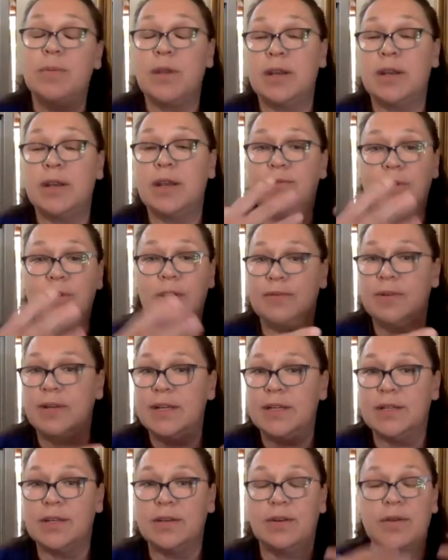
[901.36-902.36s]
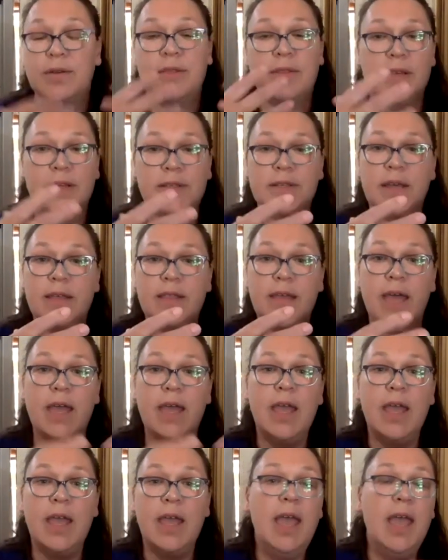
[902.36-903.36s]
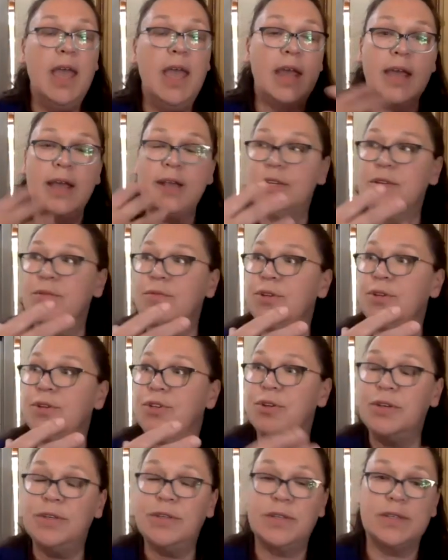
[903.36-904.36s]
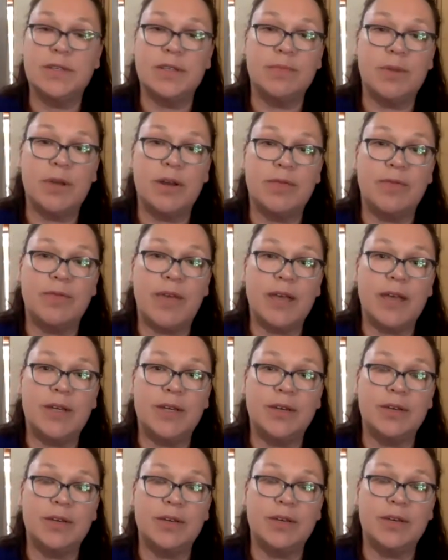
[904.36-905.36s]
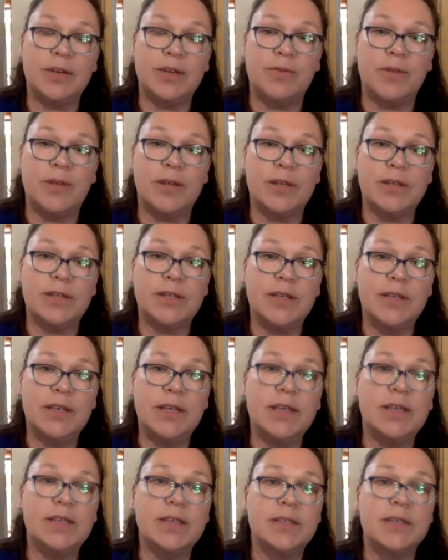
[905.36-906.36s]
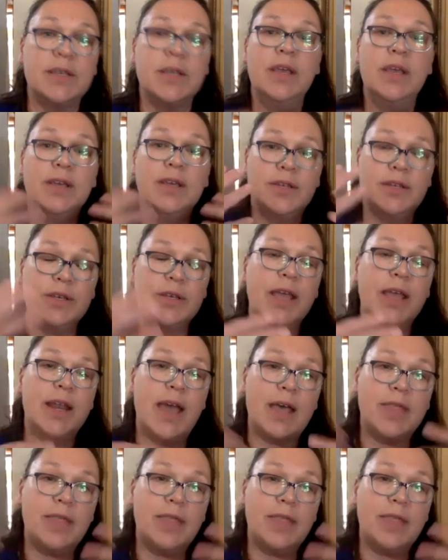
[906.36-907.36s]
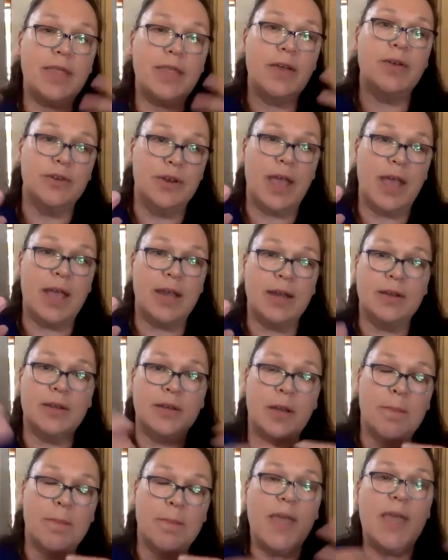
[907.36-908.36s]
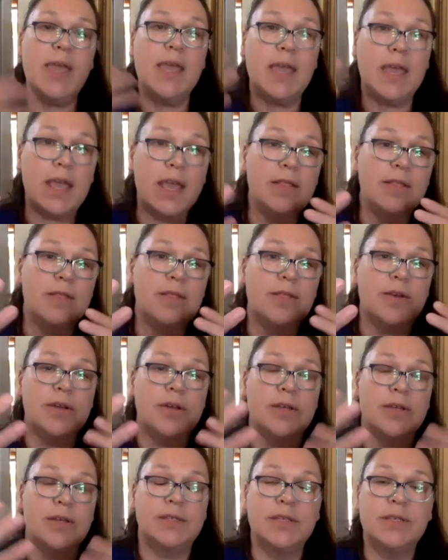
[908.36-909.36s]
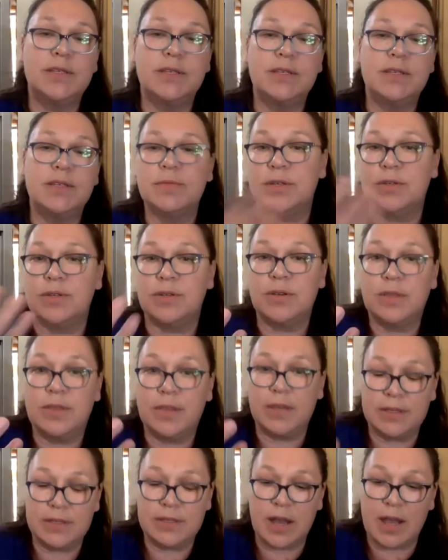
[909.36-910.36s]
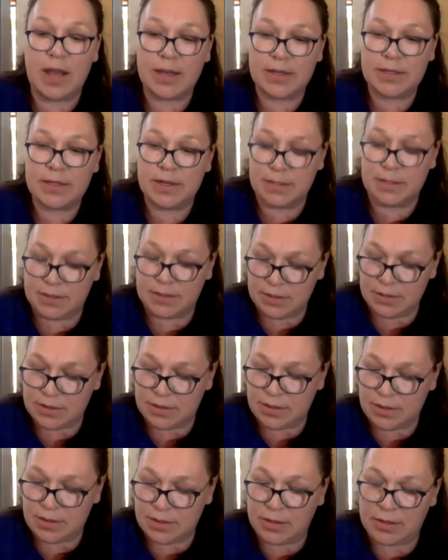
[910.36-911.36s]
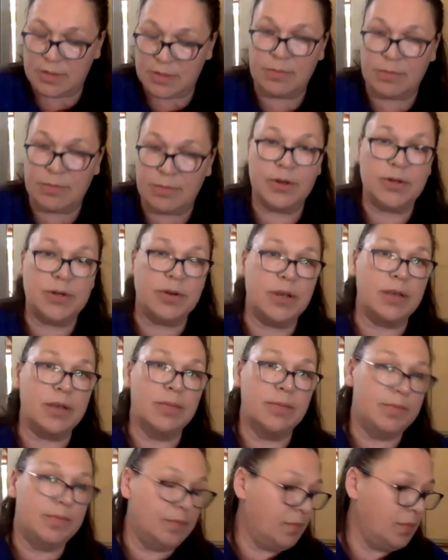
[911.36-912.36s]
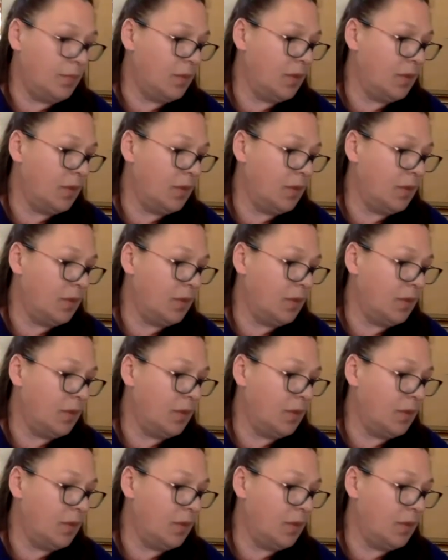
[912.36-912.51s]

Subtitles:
turbid and full of litter and things like that. And it actually reduces the motivation for volunteers to get out there and be in those systems to do things like citizen science monitoring.